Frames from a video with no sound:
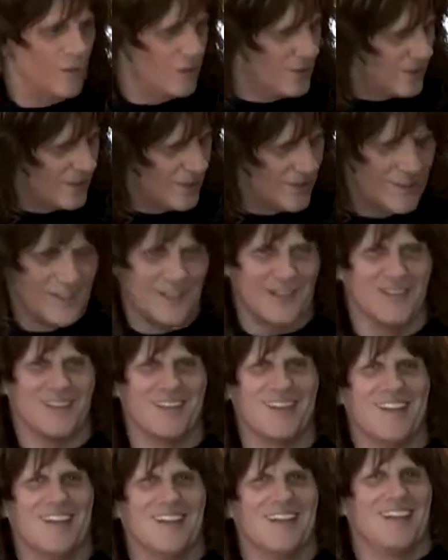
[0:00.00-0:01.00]
Well, there you go.
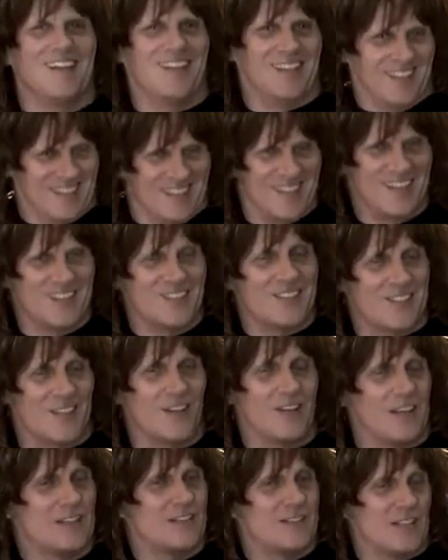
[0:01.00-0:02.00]

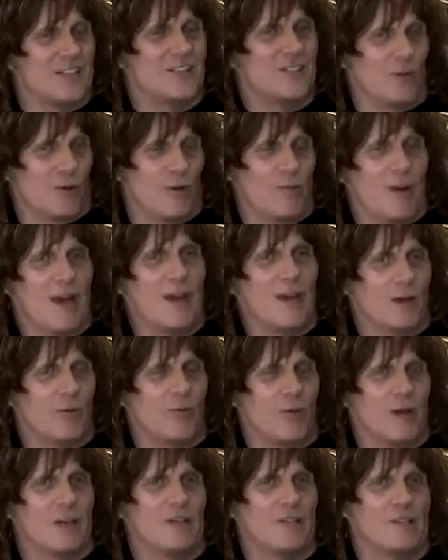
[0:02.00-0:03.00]
So that's going back a
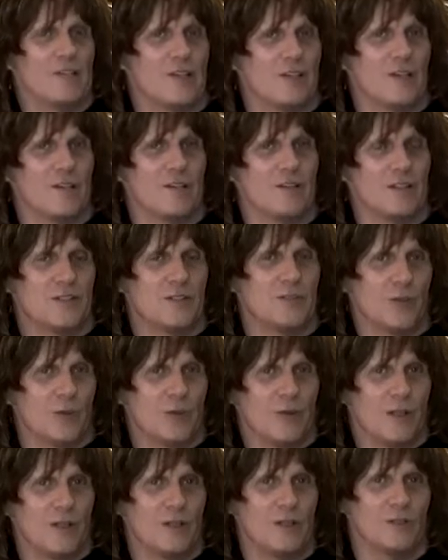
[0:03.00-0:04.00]
ways. That's
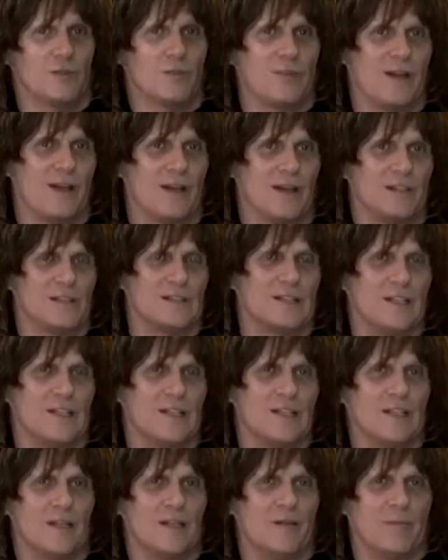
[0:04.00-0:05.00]
20 years plus.
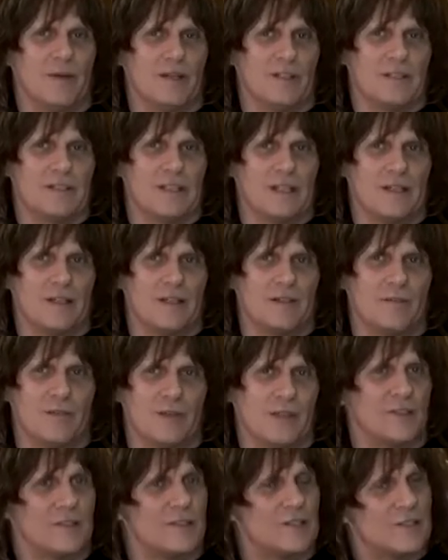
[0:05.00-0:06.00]
But
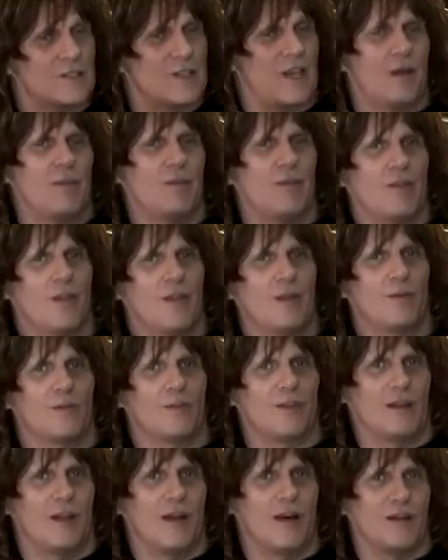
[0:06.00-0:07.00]
it's the same thing
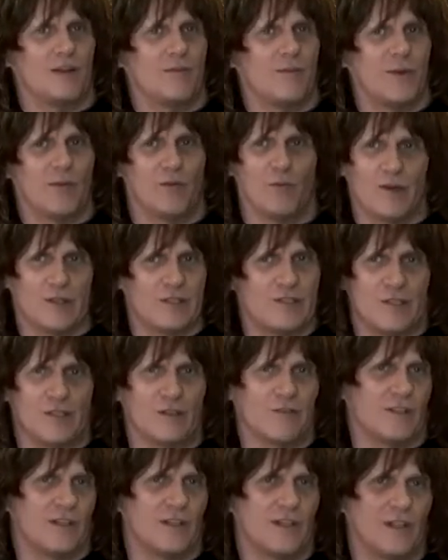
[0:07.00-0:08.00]
with a lot of people,
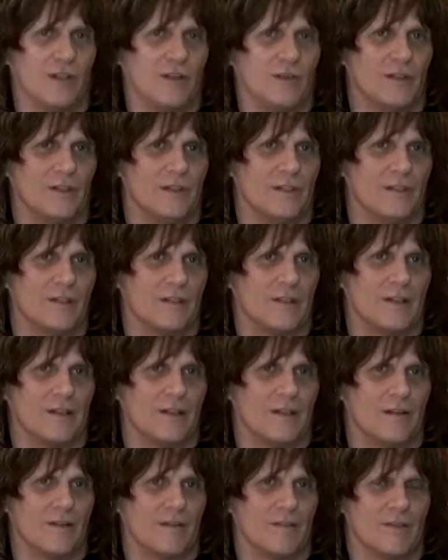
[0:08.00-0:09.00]
myself included.
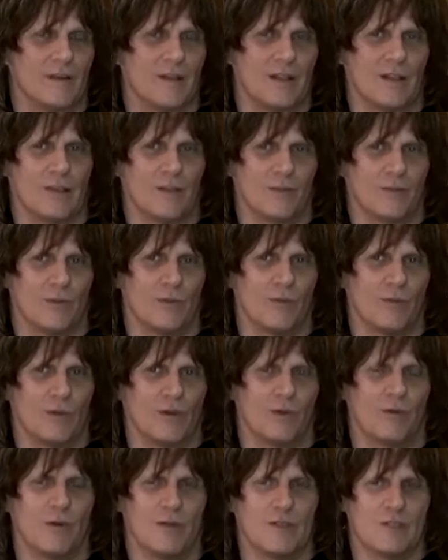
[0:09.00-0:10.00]
I think one
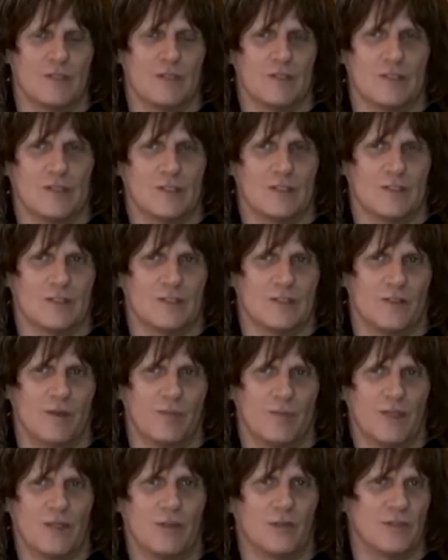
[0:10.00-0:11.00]
of the reasons this
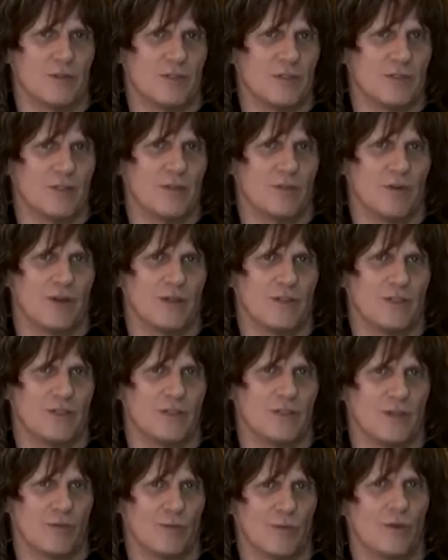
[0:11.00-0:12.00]
appeals to me so much
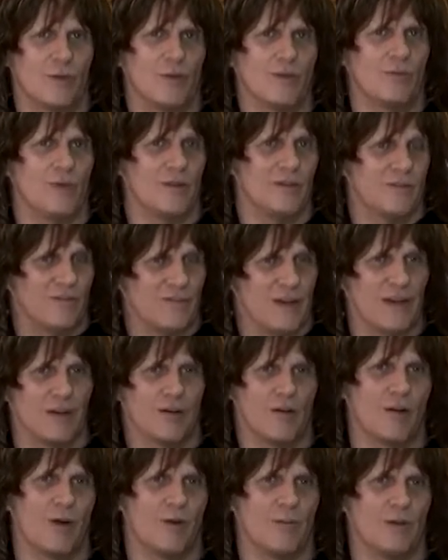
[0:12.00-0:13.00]
is, number one, the big fat
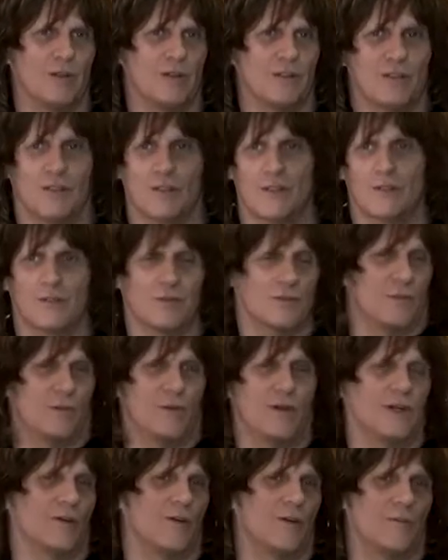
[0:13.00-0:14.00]
harmonies, because
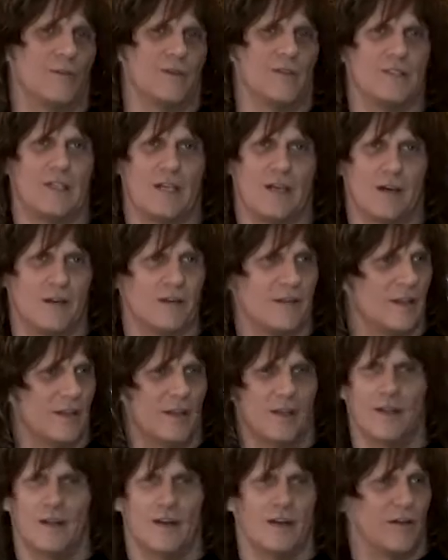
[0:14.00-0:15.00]
where I grew up in the South,
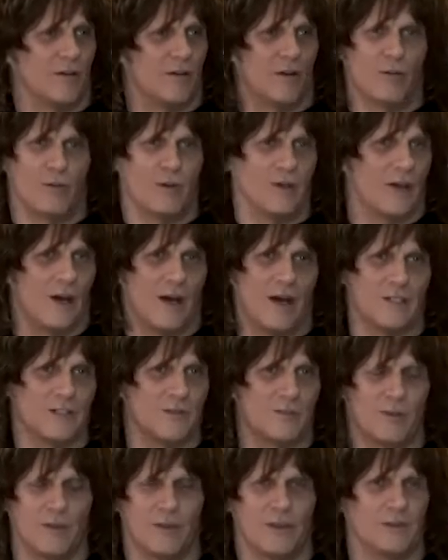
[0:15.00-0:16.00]
I grew up with
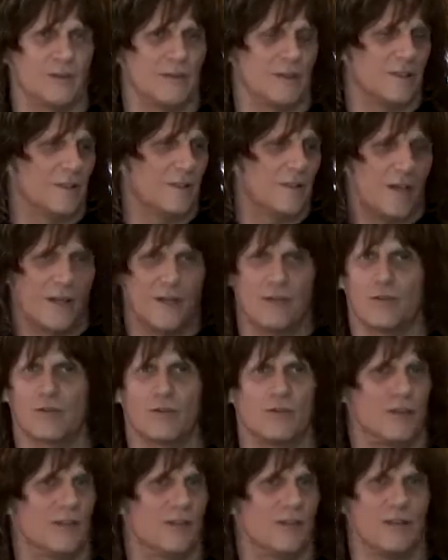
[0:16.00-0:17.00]
gospel and
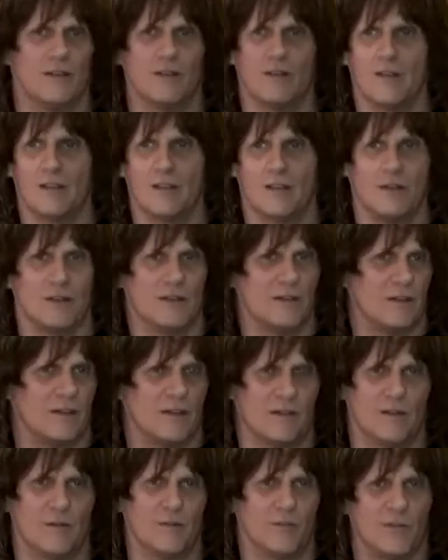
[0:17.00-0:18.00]
country and
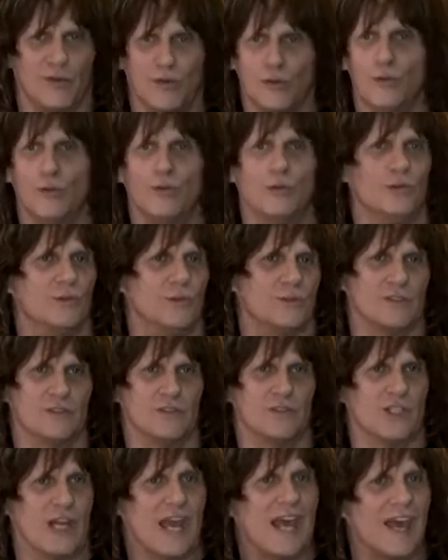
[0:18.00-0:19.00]
you know, blues
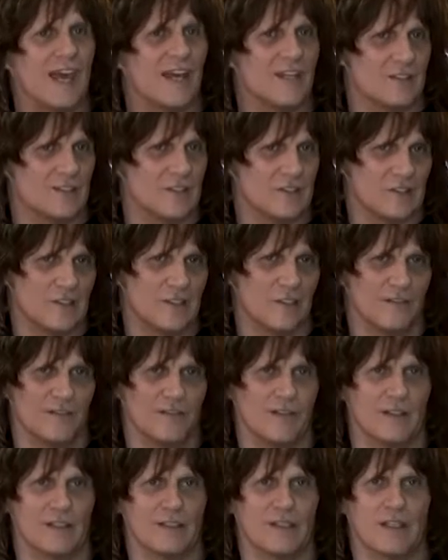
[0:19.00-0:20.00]
and jazz and
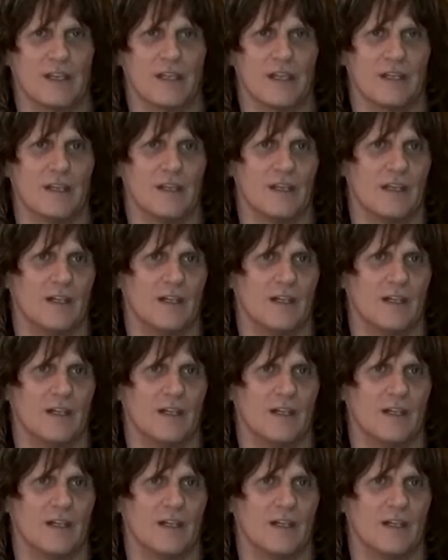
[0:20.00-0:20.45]
stuff like that.